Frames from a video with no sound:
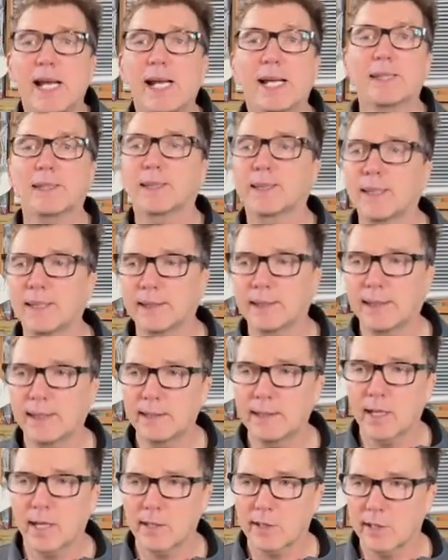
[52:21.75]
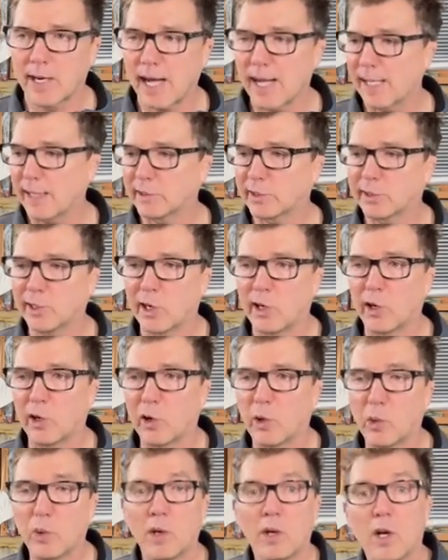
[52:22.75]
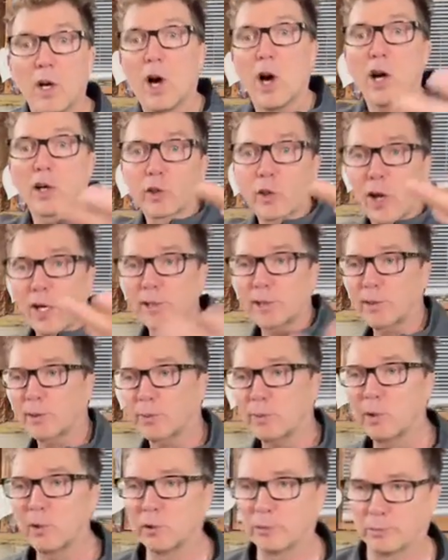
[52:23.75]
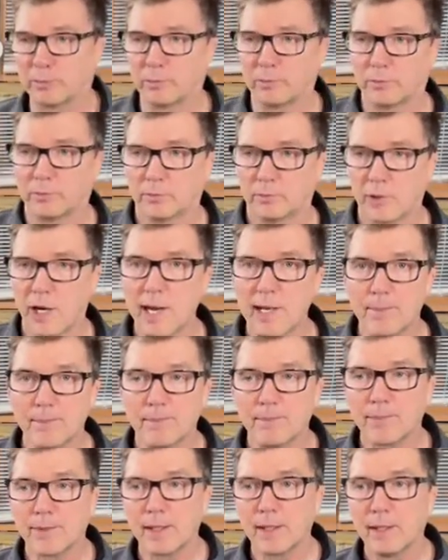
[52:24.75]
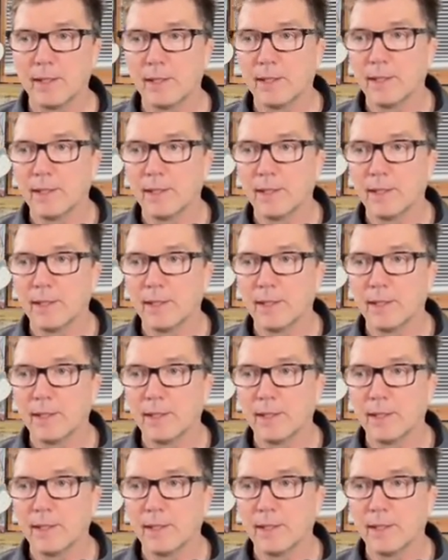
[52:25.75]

at 1600 ISO across the room, right?